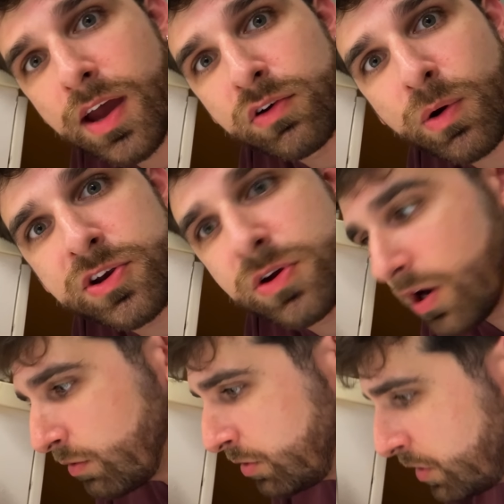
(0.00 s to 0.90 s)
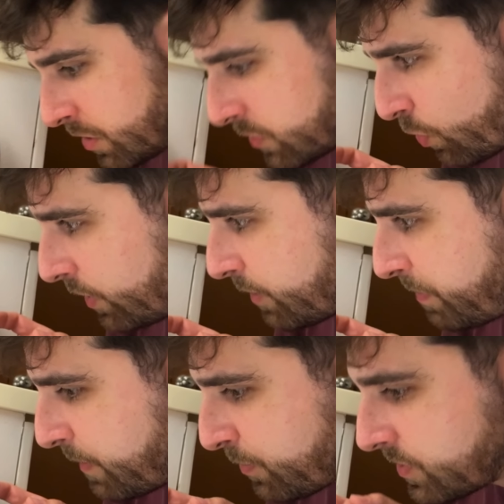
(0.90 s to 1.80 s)
Everywhere you go, the toilet
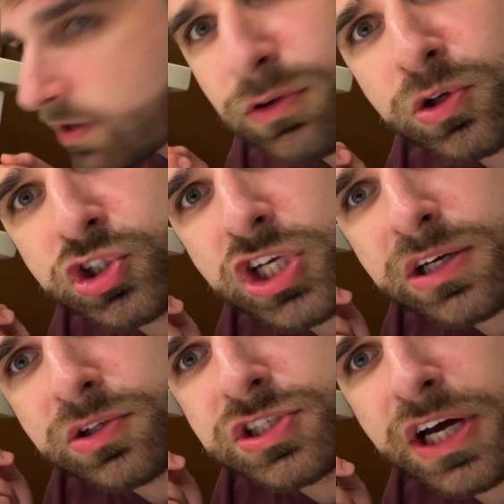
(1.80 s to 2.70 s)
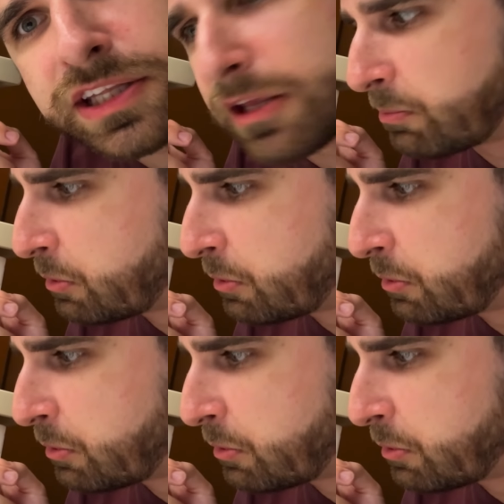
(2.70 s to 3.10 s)
papers have little shields on them.